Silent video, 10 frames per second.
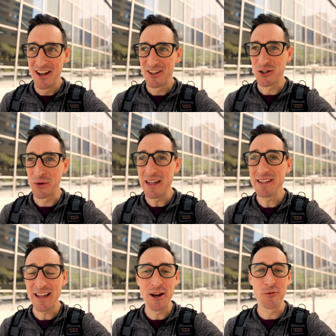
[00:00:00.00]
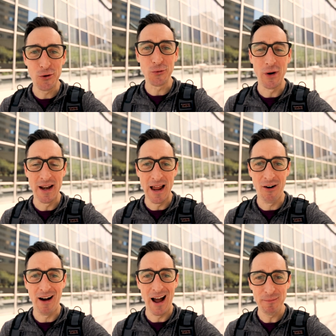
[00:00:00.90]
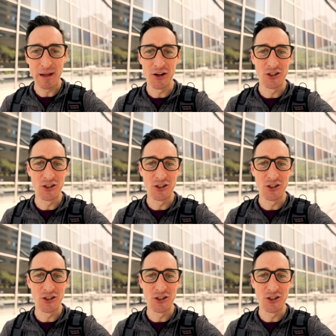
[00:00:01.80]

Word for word: So he's en route right now. I'm here,